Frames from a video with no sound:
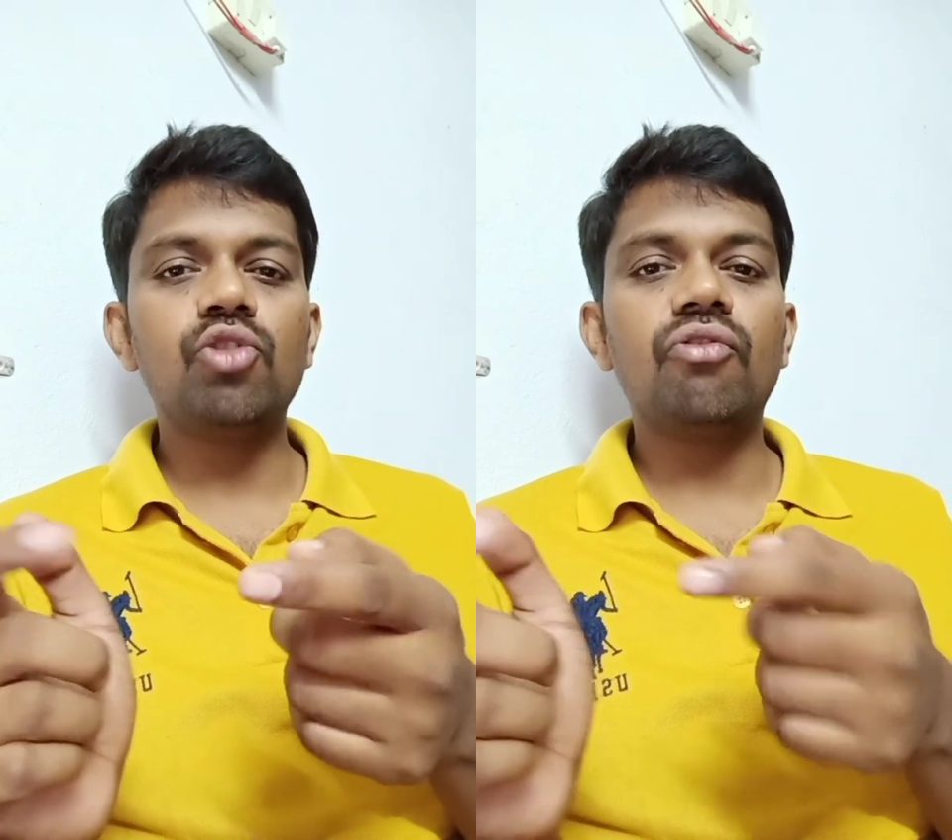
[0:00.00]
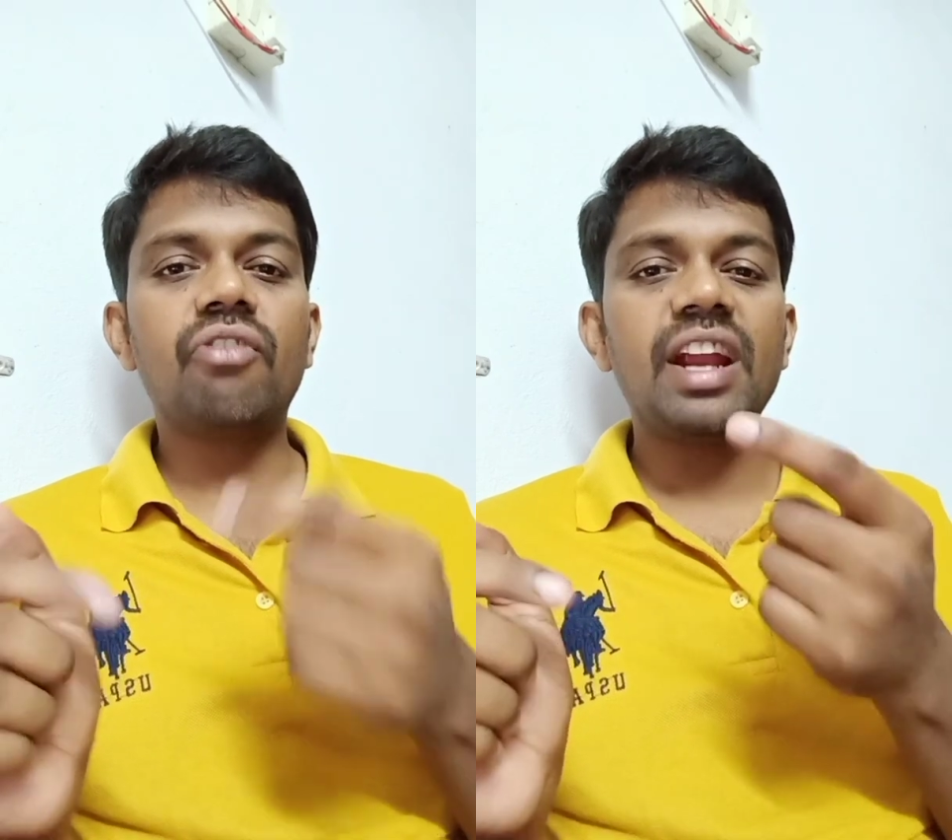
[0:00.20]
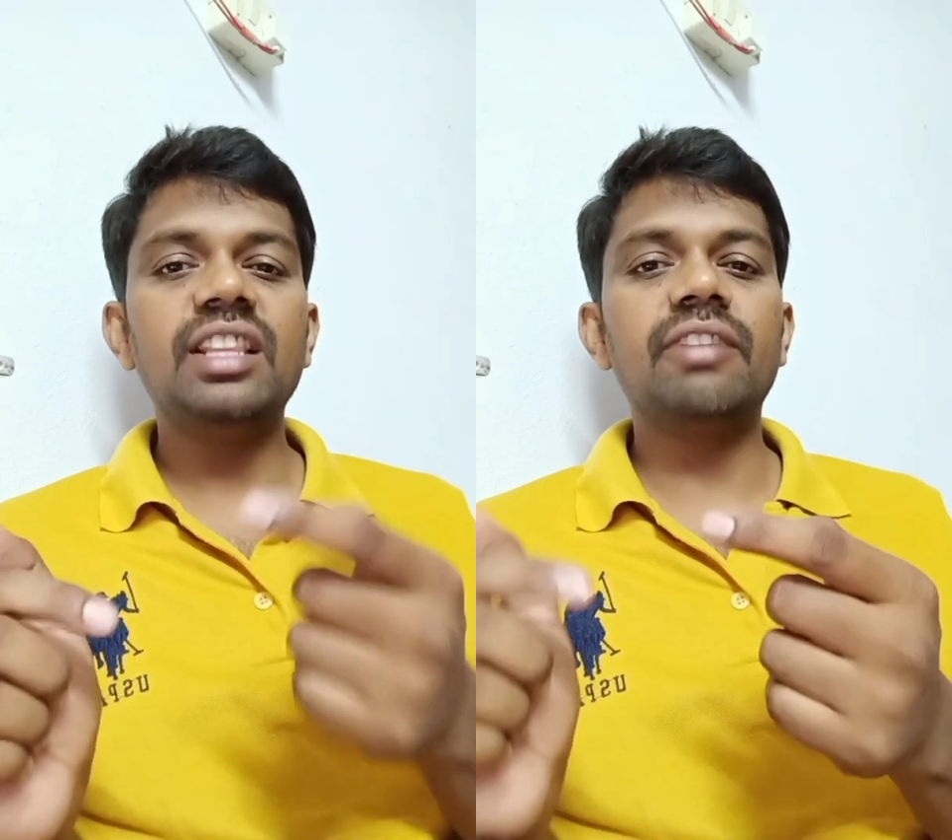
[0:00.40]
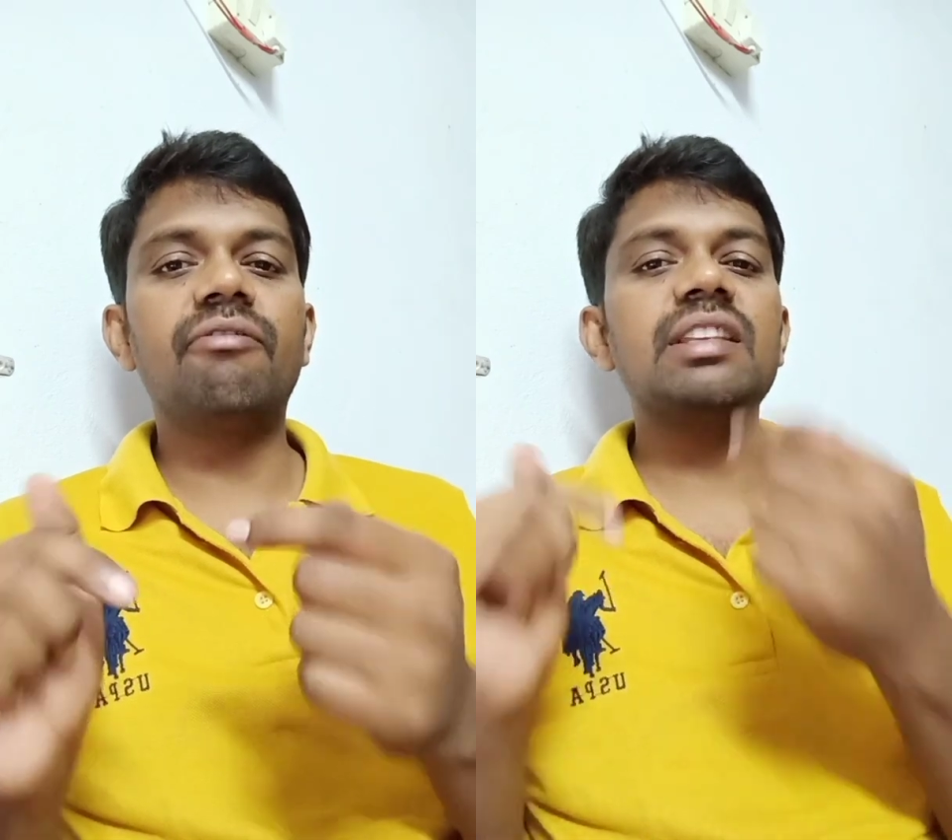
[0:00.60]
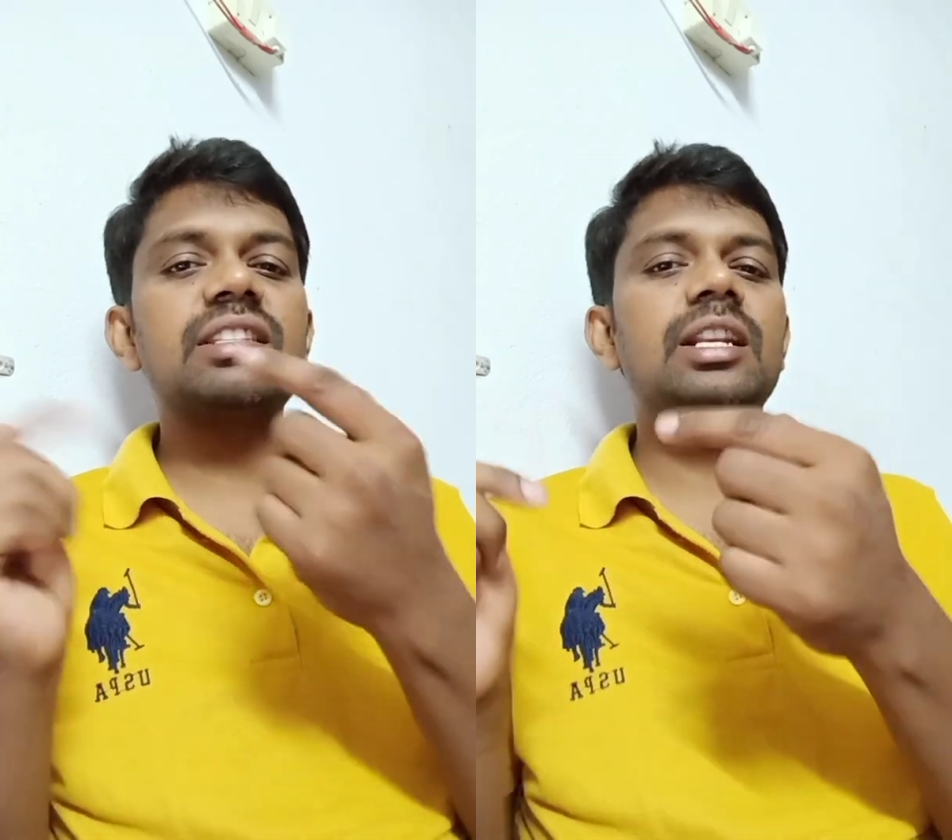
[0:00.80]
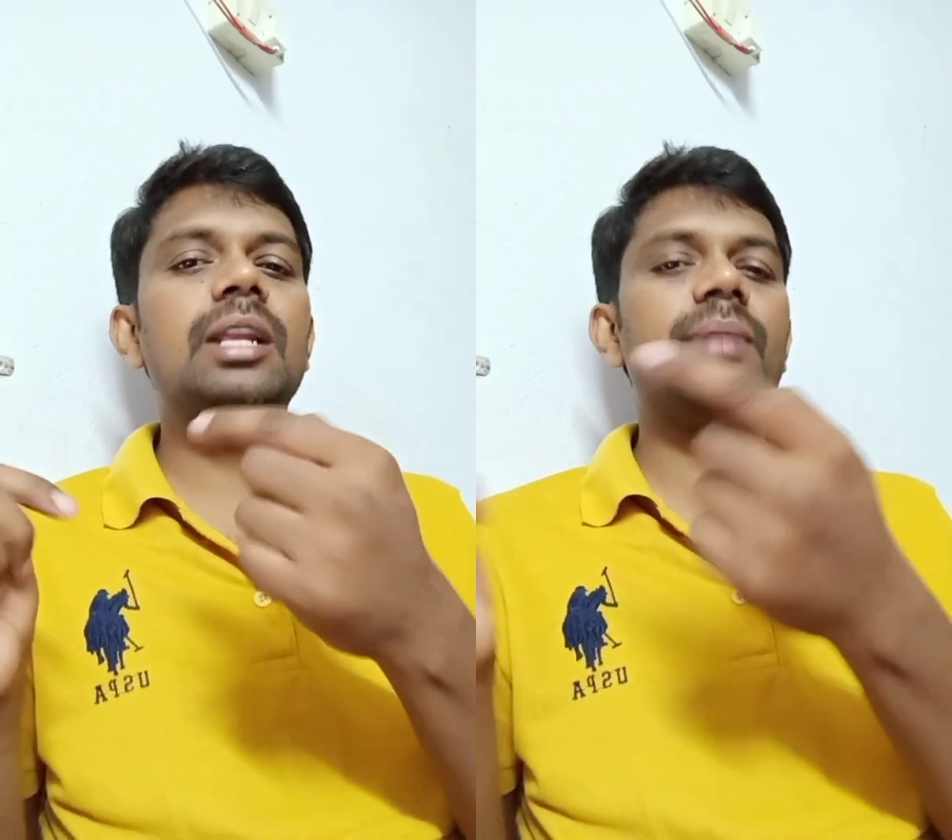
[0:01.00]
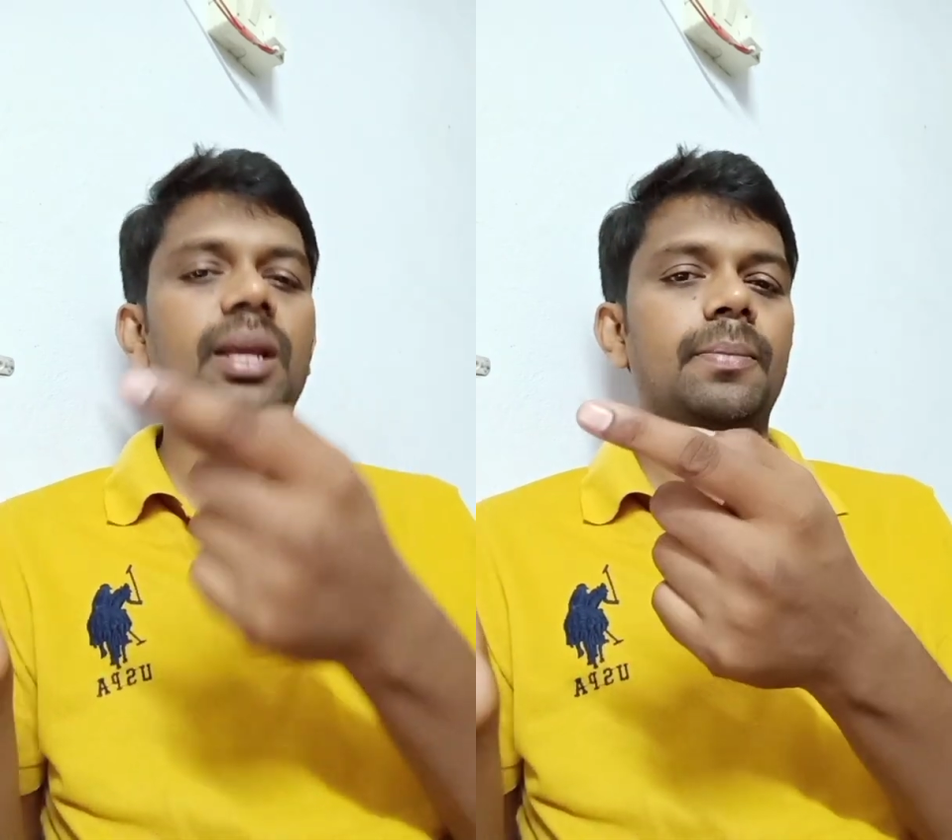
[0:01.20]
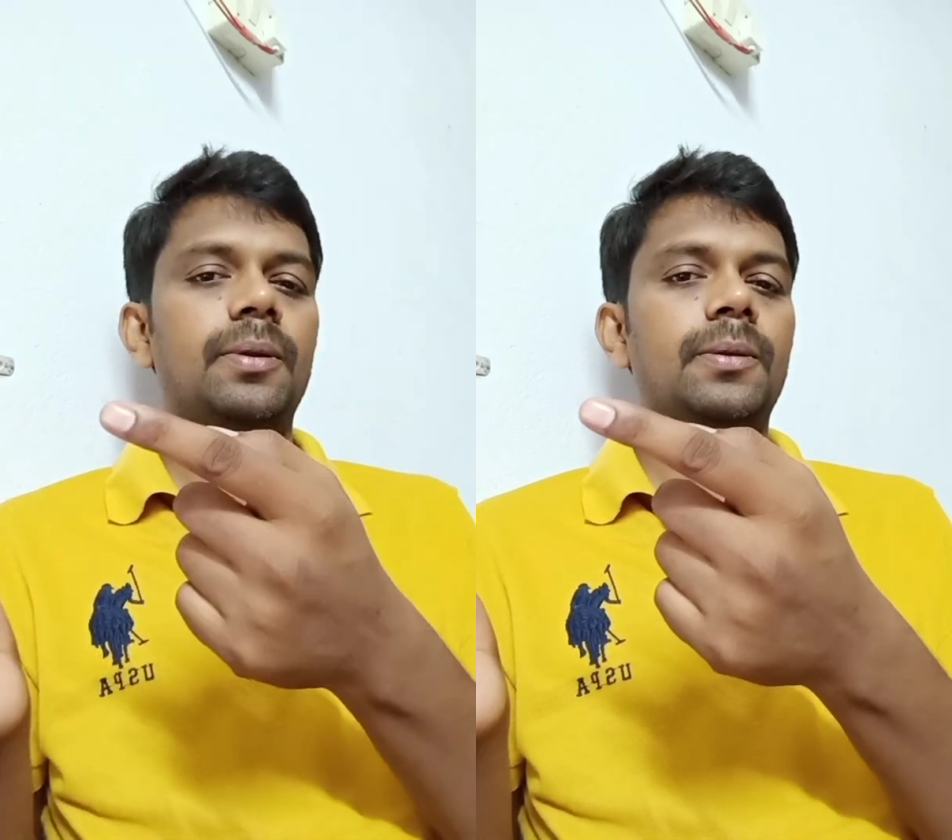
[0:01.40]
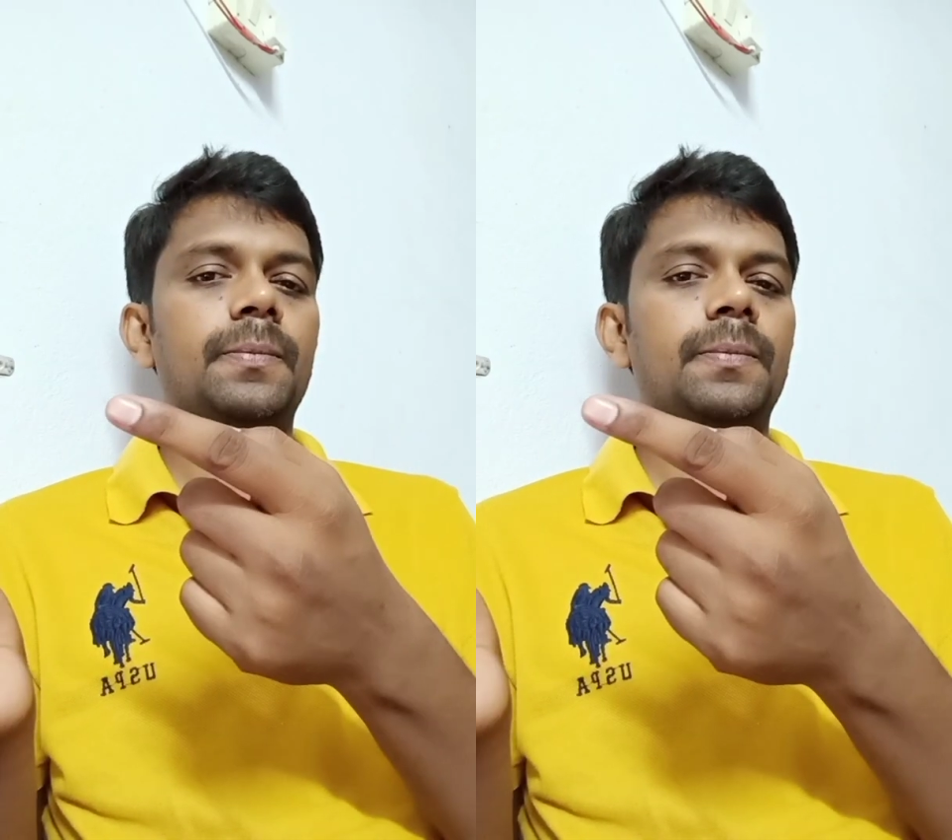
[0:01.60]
find the first name label,